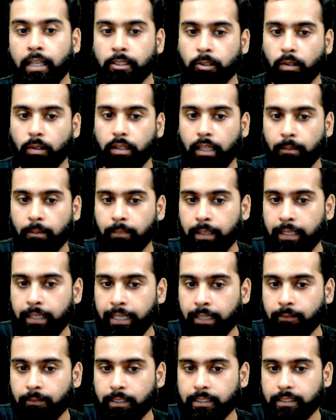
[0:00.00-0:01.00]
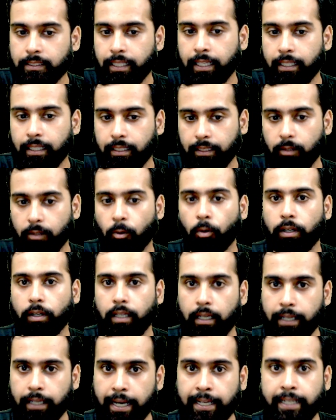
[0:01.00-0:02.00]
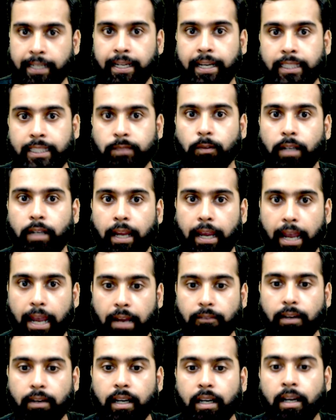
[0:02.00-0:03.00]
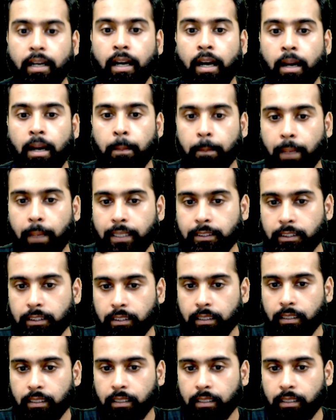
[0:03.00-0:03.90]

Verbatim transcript: So Tamil linguistic quota candidates will have a much